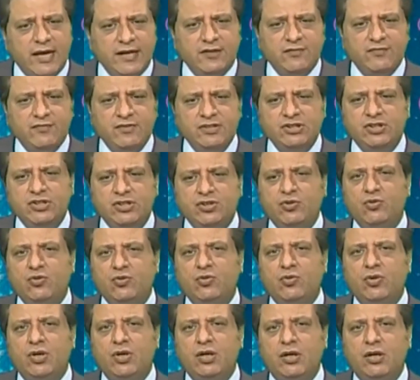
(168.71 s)
You know, night
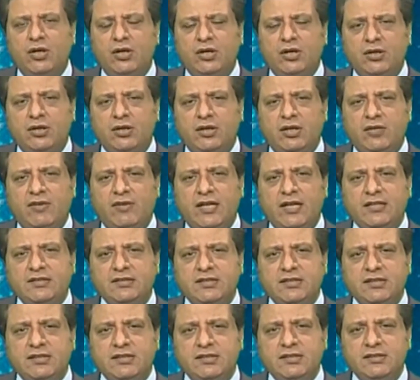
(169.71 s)
vision
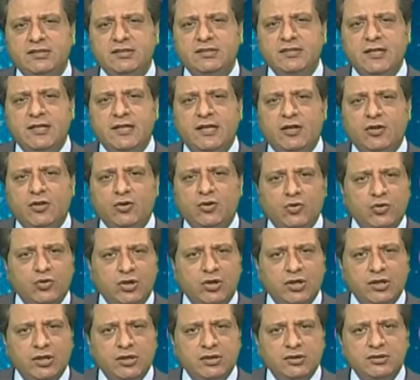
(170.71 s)
devices,
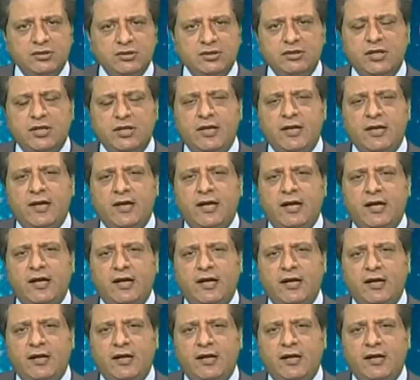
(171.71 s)
Google's.